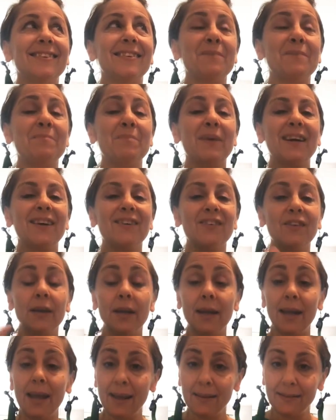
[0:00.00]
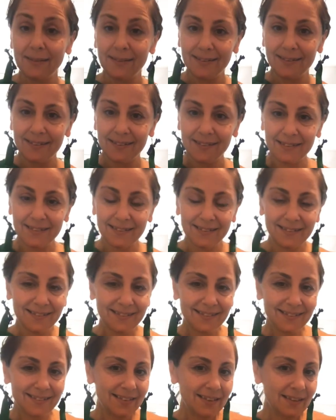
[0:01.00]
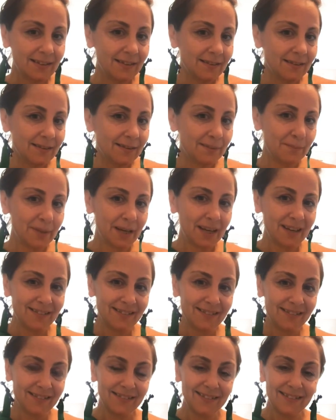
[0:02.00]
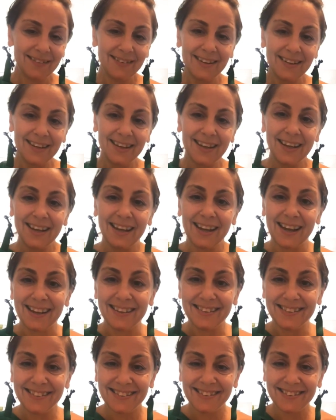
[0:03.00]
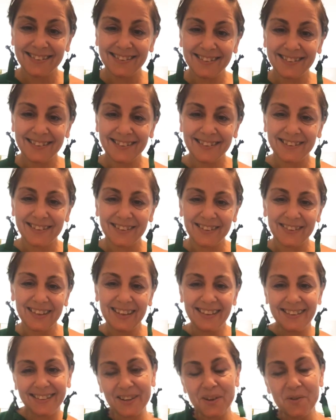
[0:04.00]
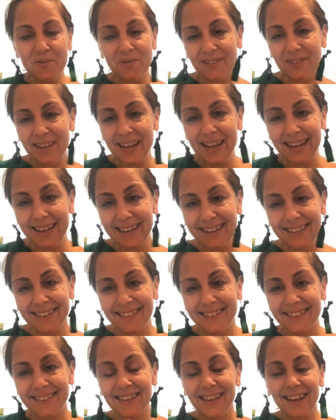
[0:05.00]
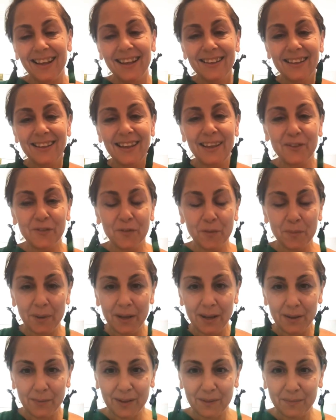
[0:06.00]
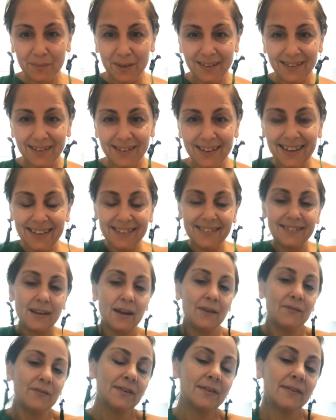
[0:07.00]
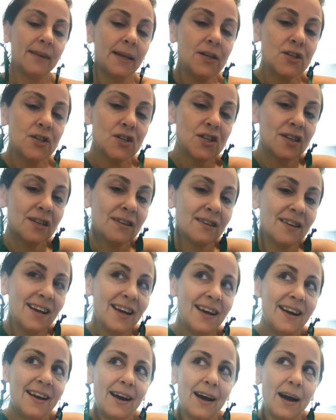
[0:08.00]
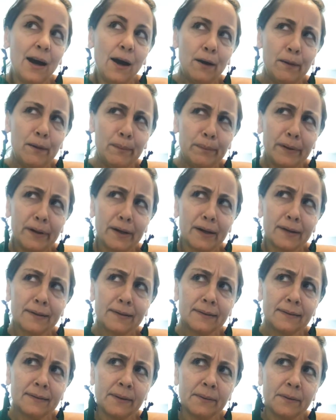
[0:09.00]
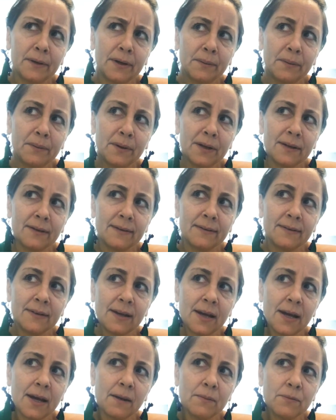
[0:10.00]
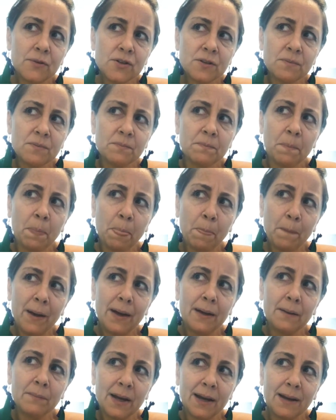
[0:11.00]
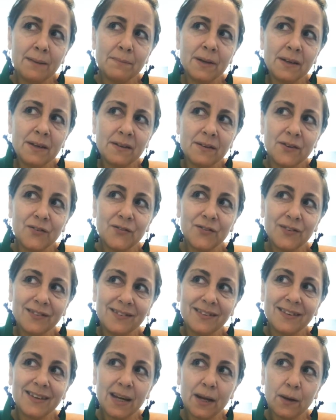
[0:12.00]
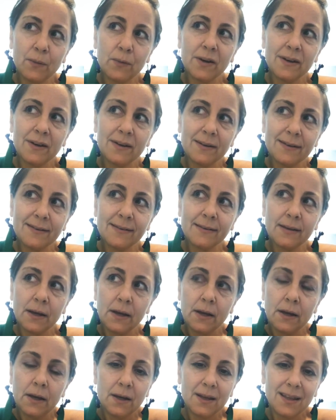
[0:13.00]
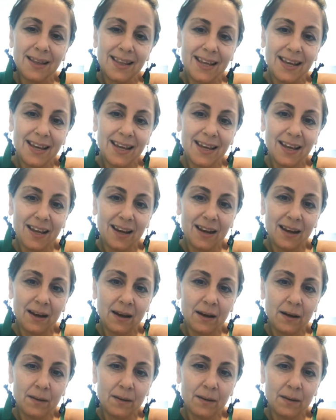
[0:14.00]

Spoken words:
the better it gets, the better it gets. So let's go get it. Thanks for being with me today in this conversation. I hope I got to say what I wanted to say. Bottom line message for today was that